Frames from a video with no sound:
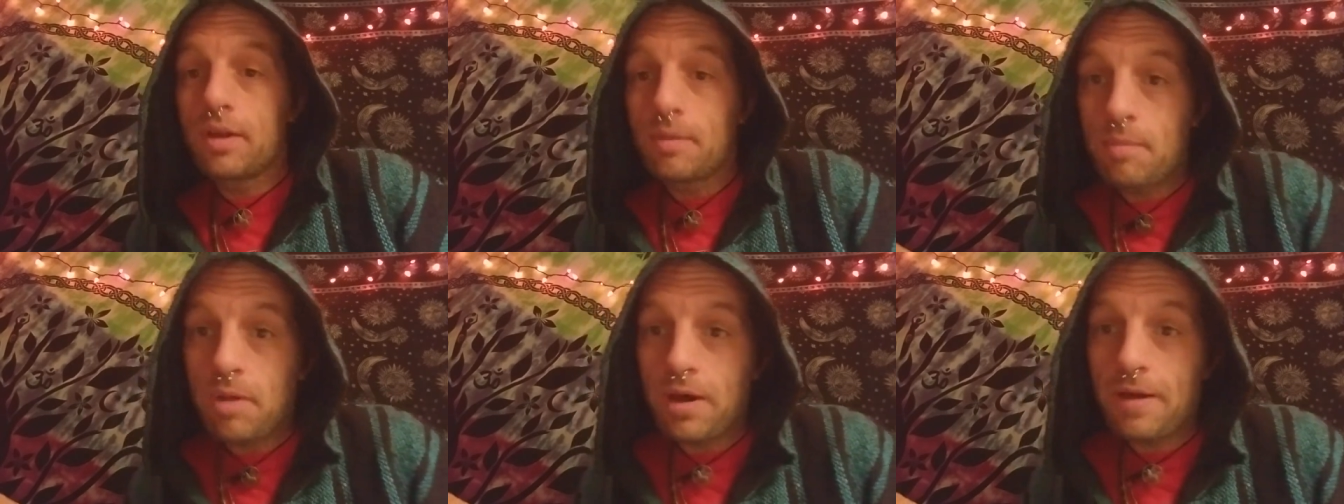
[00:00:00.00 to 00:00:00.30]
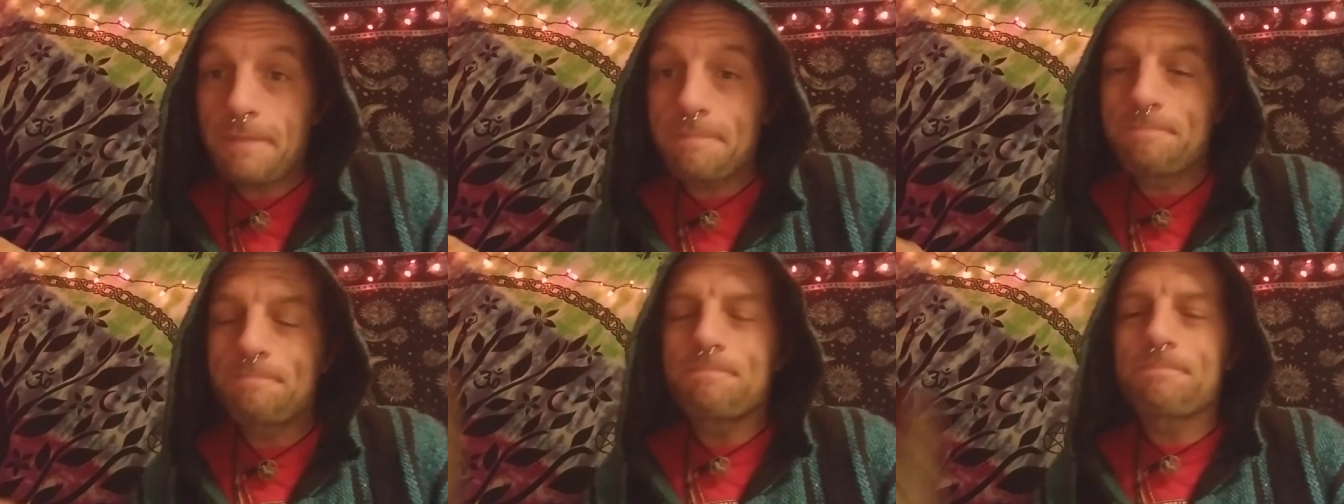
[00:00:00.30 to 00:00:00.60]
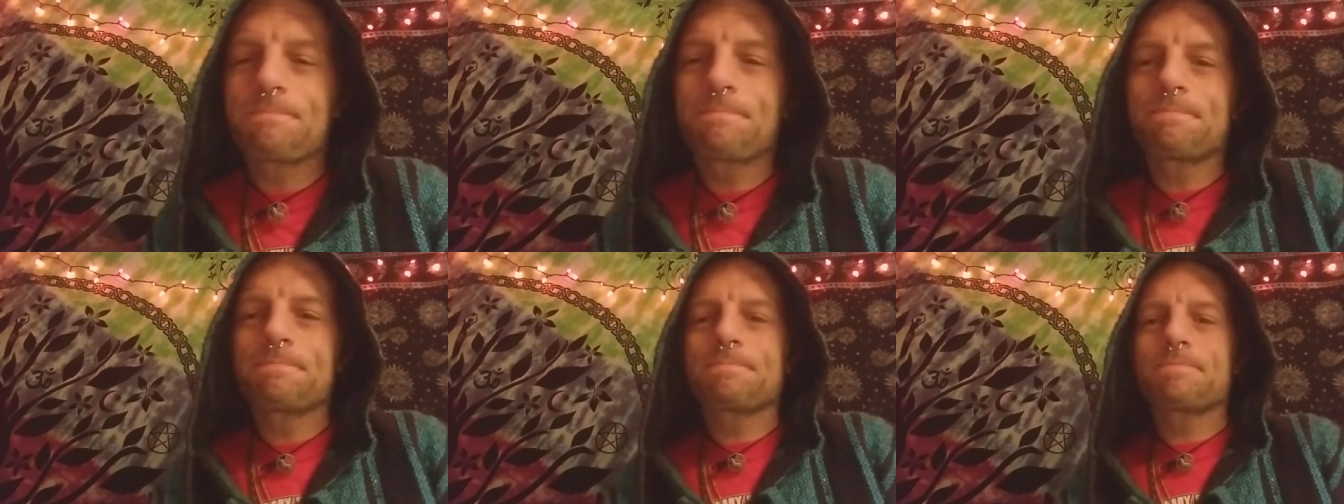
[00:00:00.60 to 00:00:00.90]
But
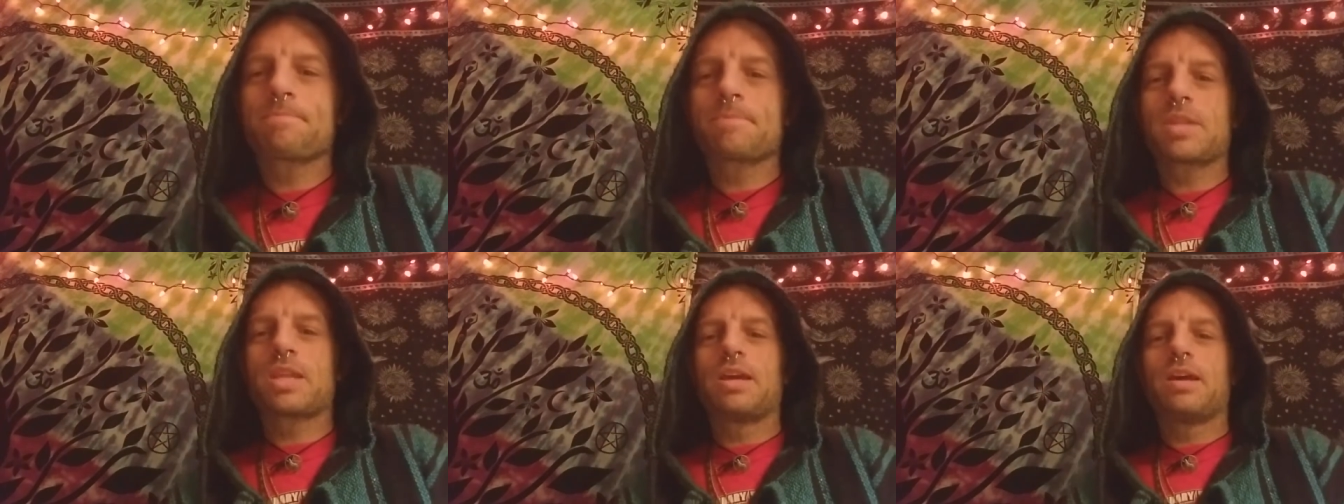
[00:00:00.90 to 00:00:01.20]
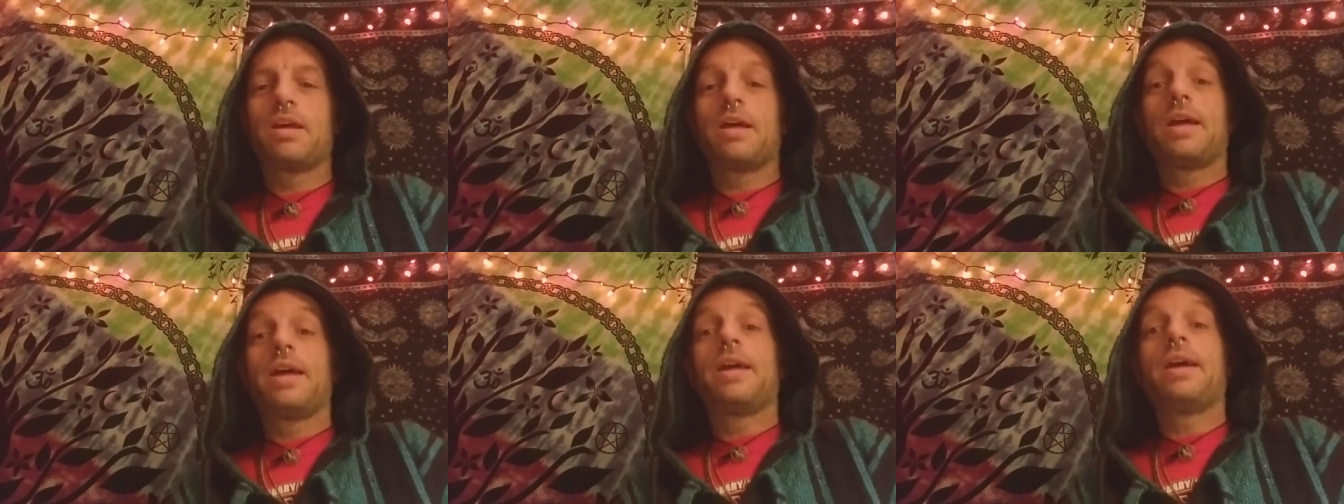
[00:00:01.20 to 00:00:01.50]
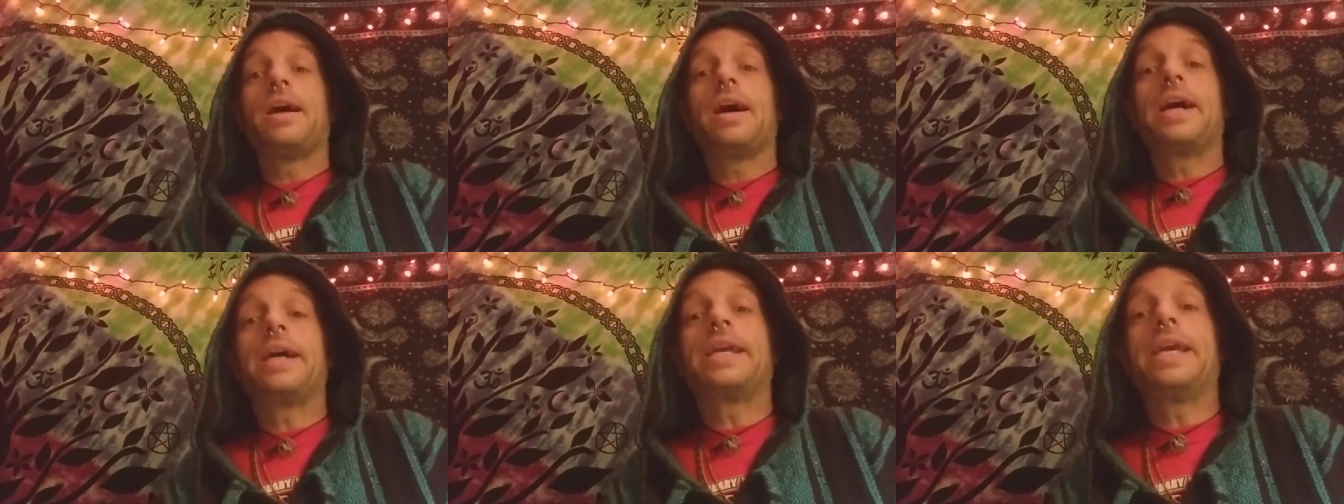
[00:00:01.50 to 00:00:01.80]

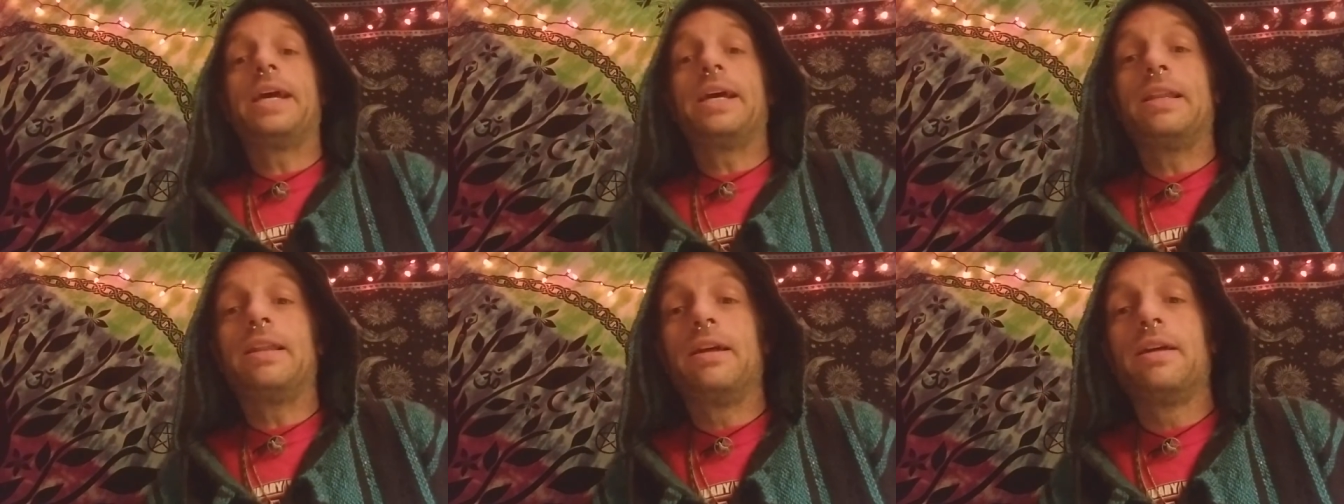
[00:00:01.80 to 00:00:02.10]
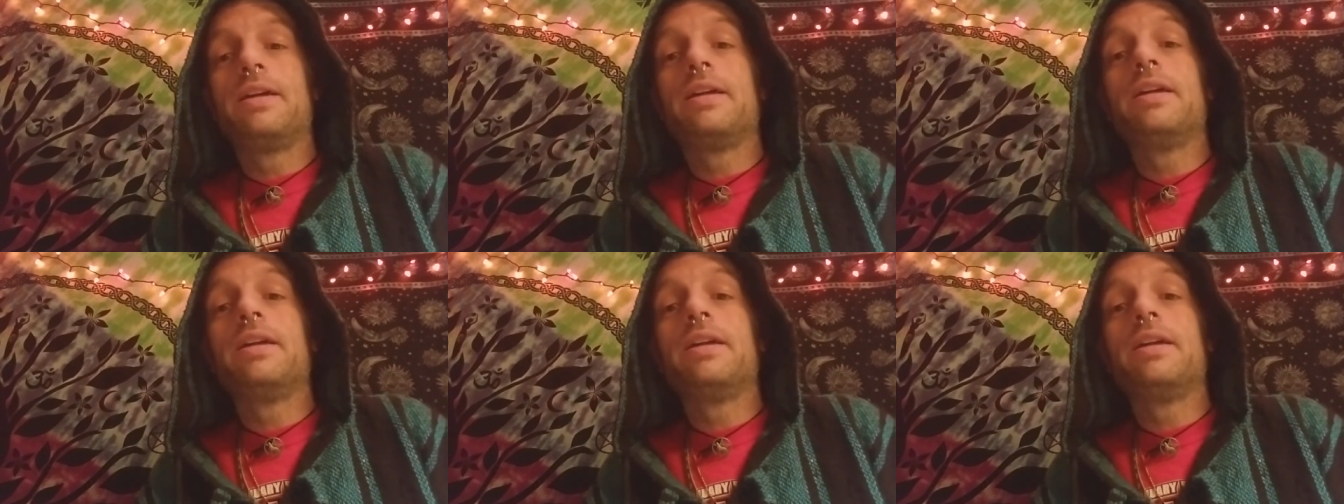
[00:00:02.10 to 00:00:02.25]
again,